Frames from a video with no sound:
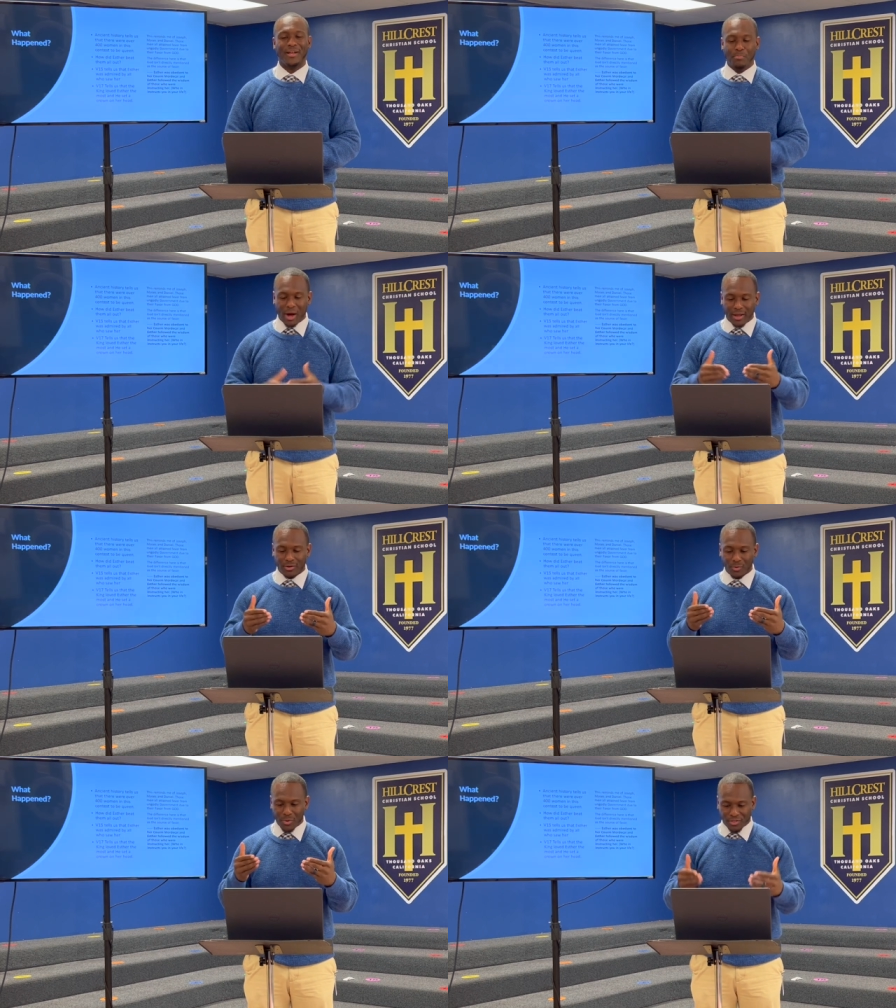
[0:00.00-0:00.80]
But
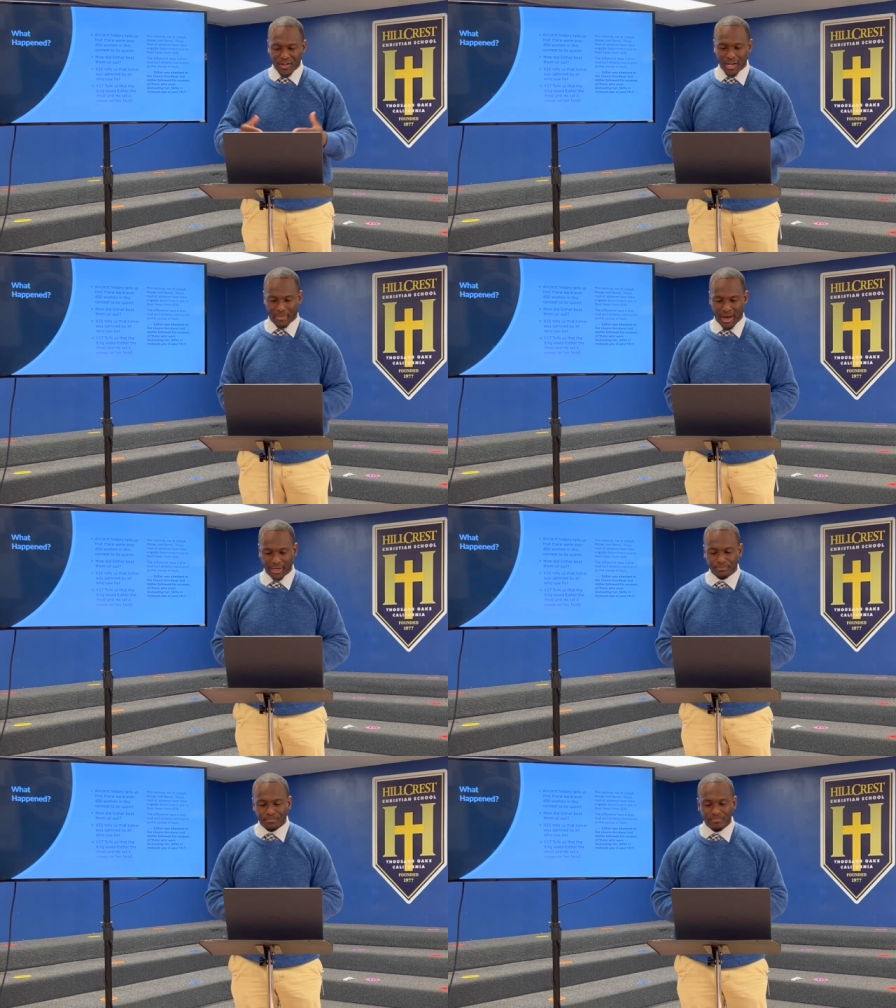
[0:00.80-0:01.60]
when we think about
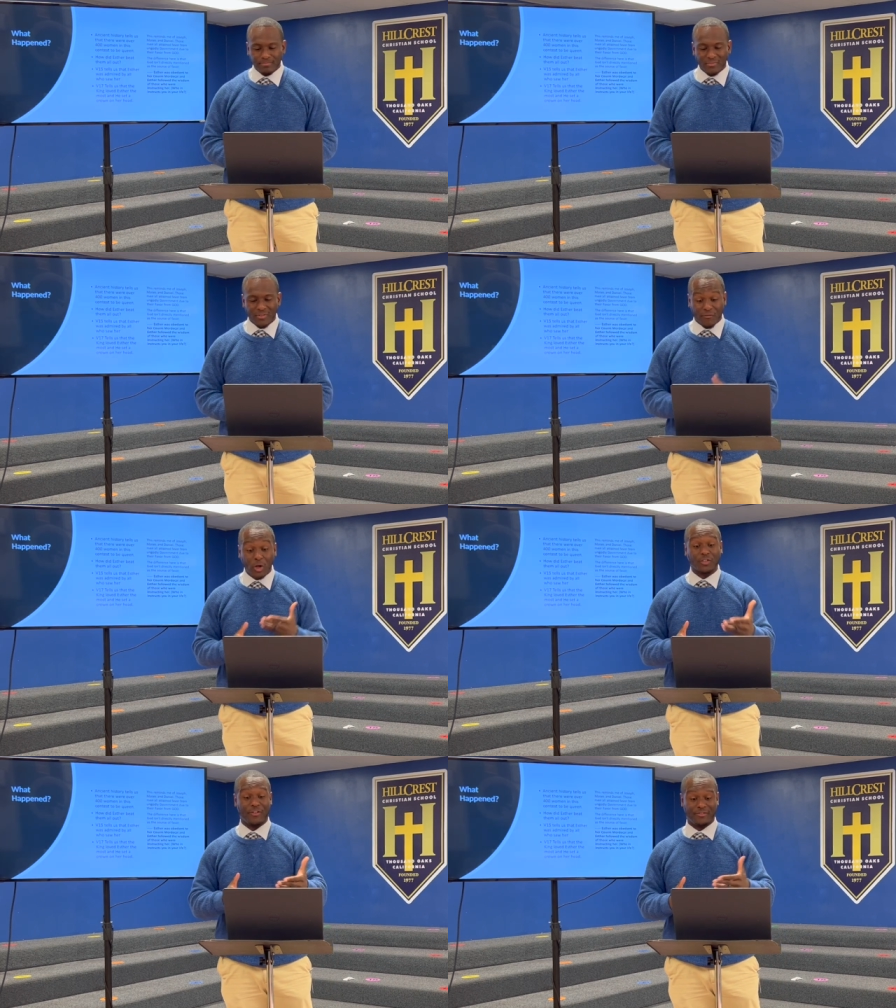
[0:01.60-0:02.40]
it,
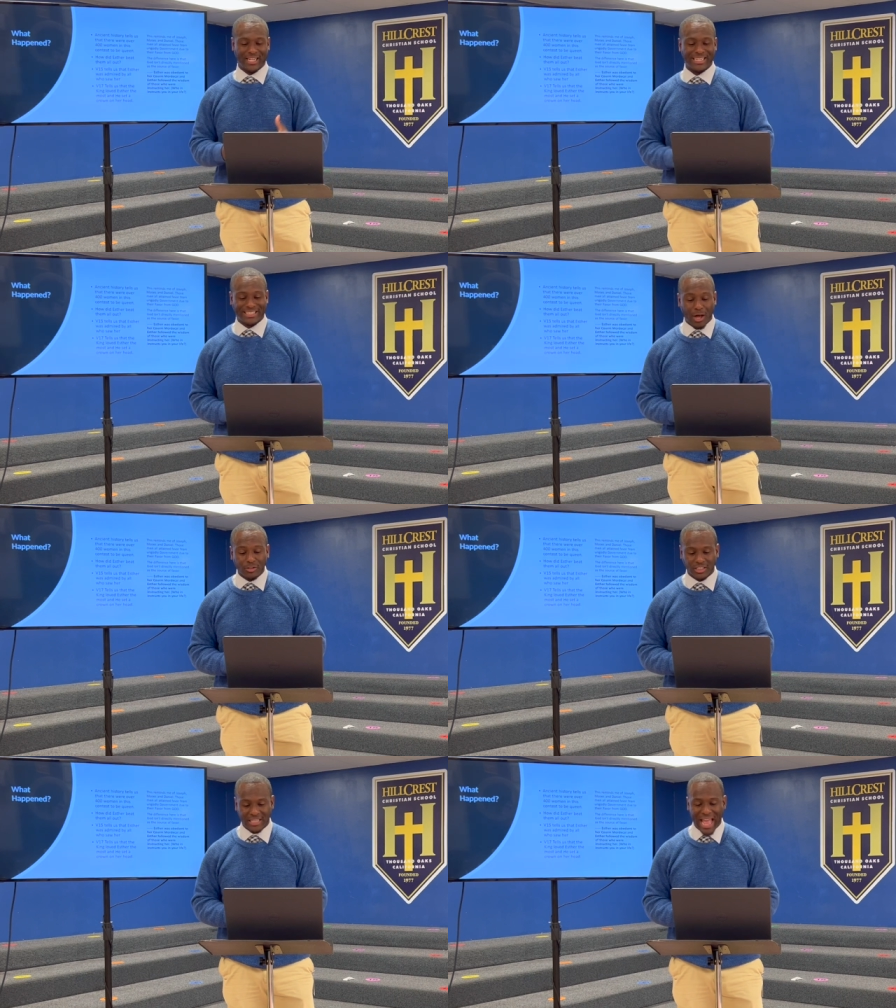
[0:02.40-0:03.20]
verse 15
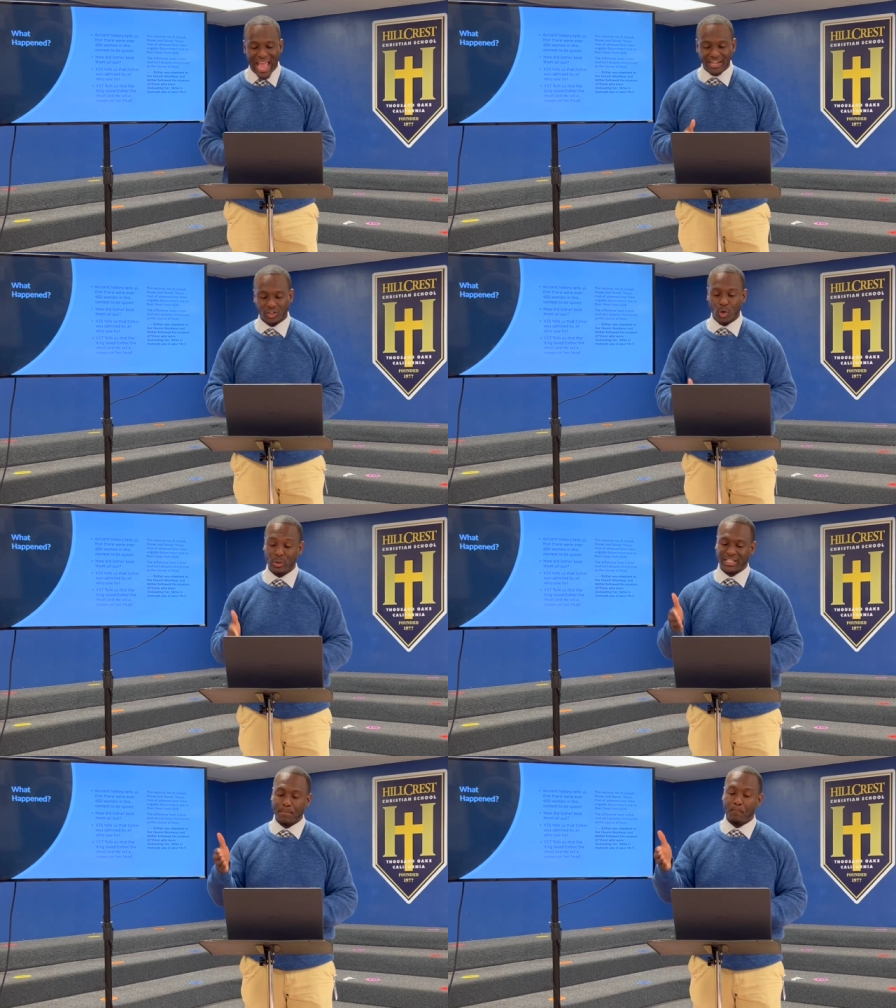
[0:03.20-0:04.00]
tells us that Esther
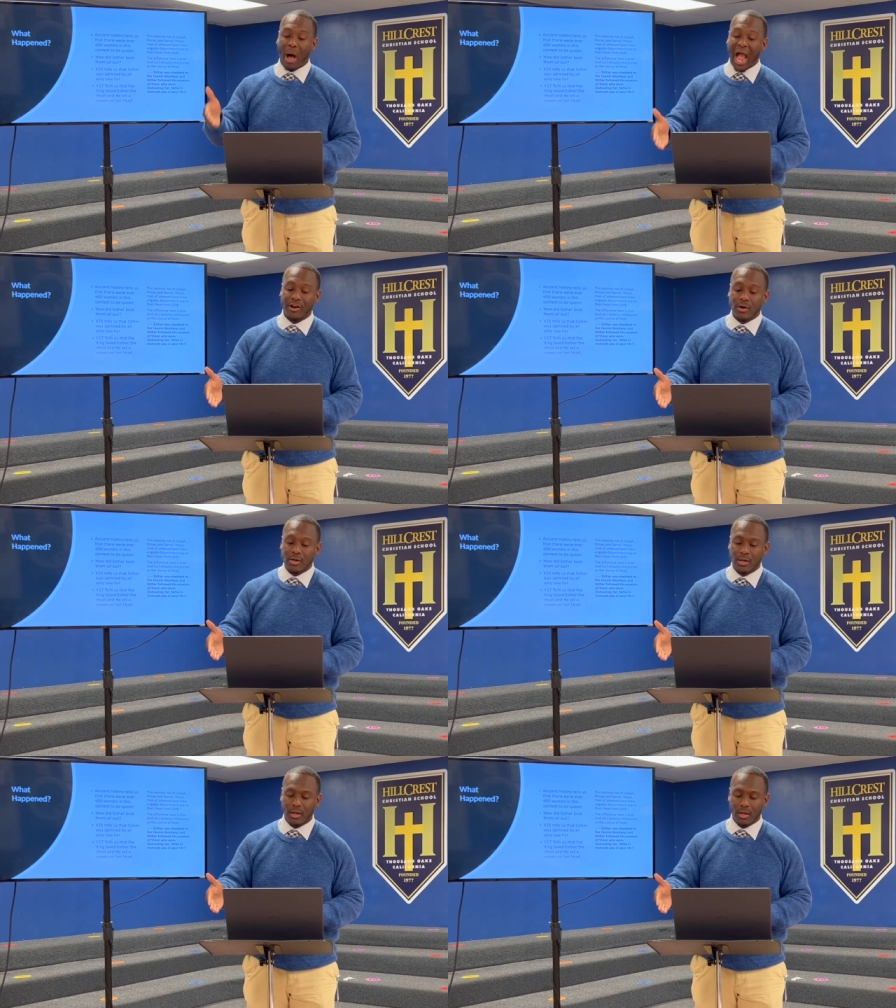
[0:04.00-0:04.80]
was
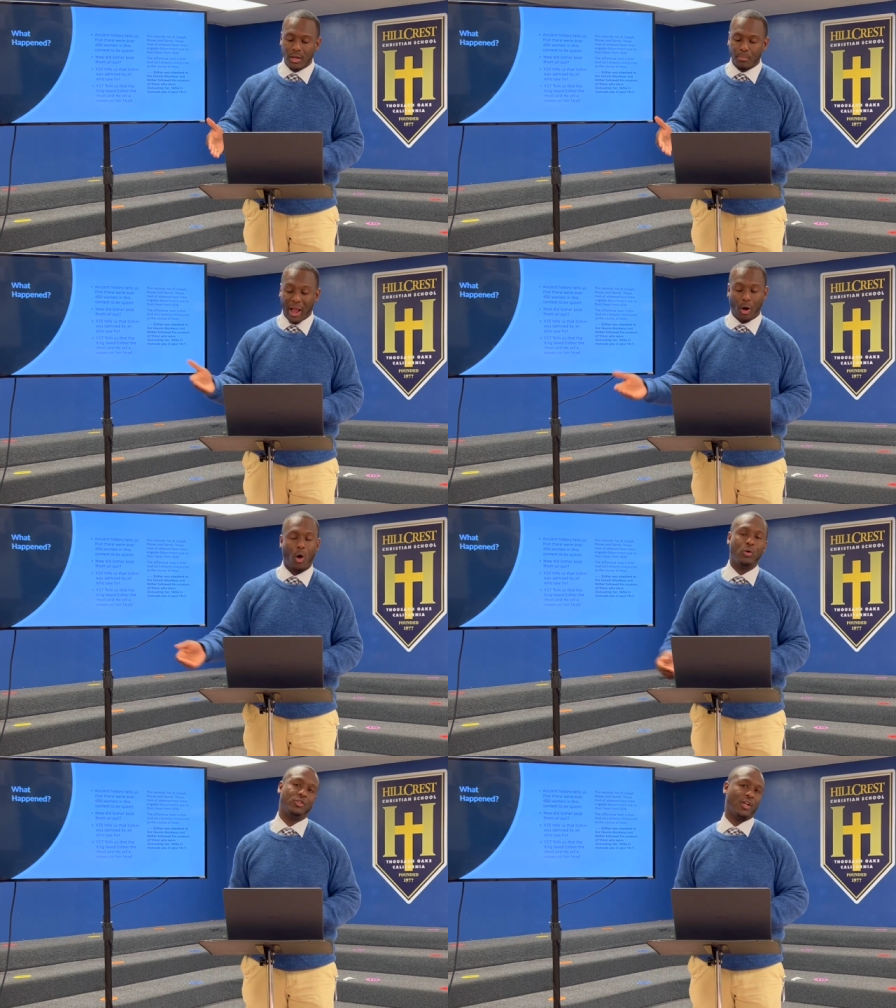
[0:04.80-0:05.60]
admired by
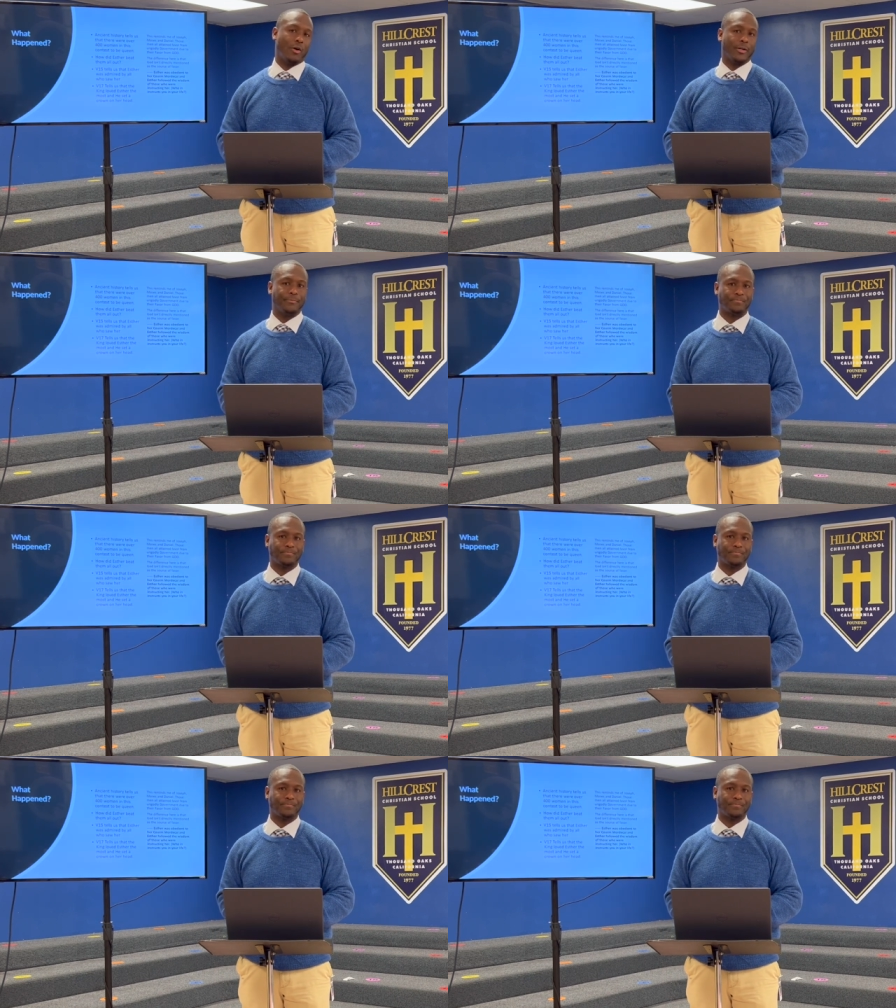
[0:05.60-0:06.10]
all who saw her.